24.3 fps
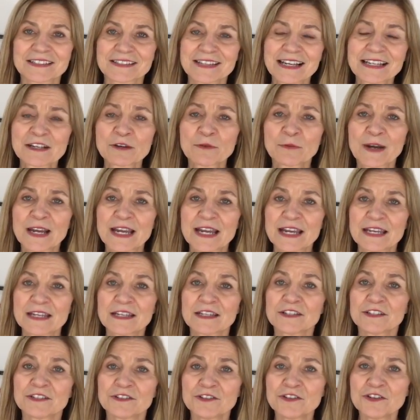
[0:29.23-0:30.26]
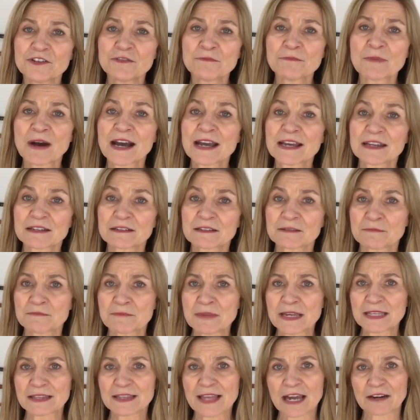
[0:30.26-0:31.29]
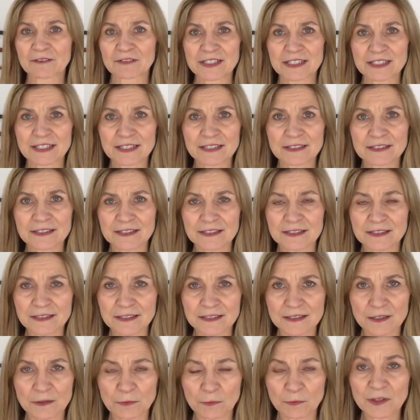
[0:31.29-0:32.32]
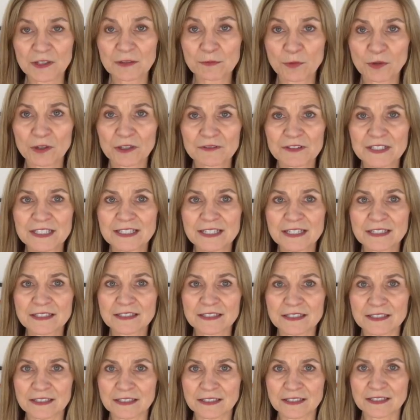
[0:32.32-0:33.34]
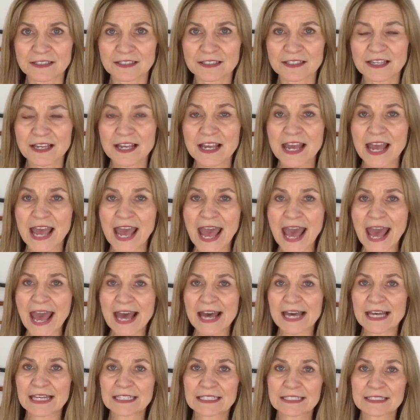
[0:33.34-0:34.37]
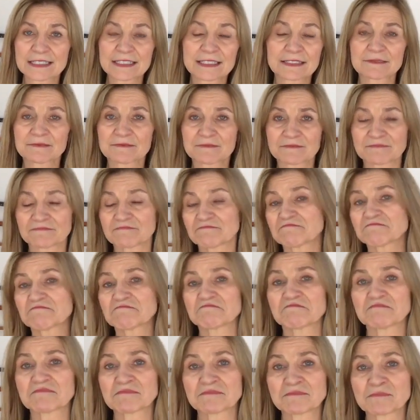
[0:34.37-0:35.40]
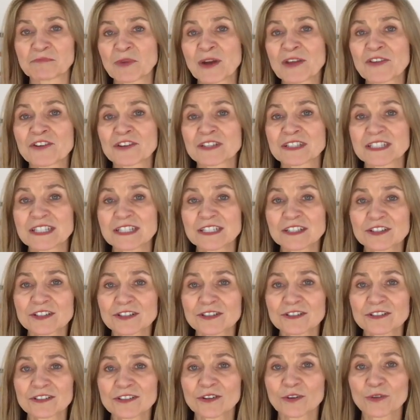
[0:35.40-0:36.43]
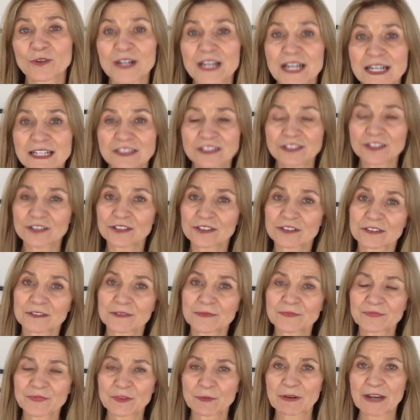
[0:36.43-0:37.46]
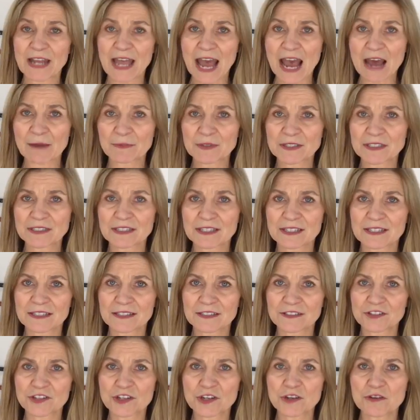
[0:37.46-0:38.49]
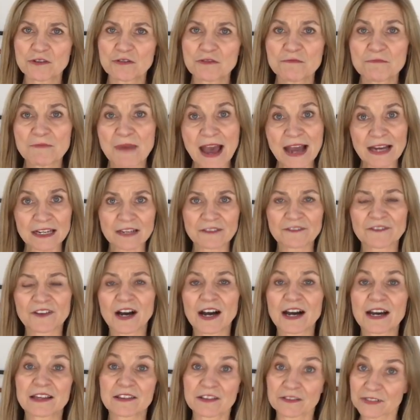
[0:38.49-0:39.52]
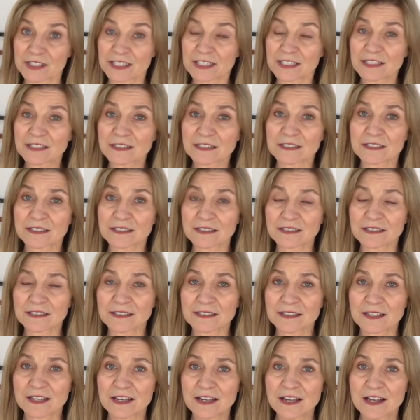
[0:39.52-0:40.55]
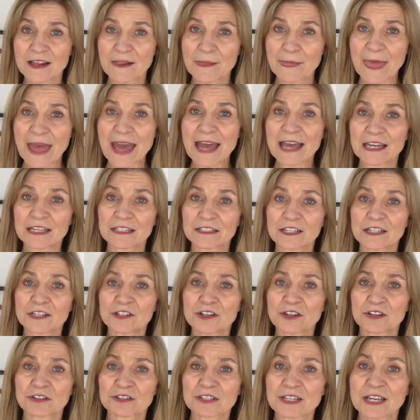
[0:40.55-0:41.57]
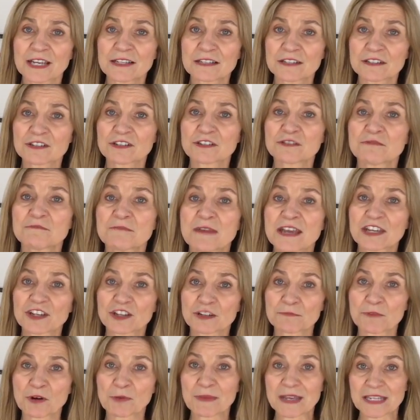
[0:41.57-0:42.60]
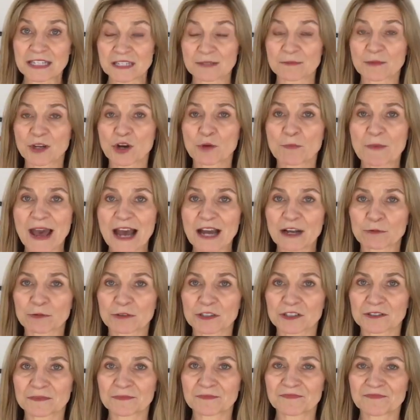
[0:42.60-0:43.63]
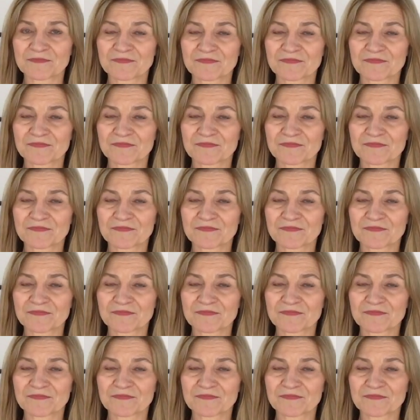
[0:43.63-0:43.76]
Second way, you might meet that resistance with more resistance. And whether it's internal or external, what happens is you magnify the resistance and you tend to make your momentum go backward.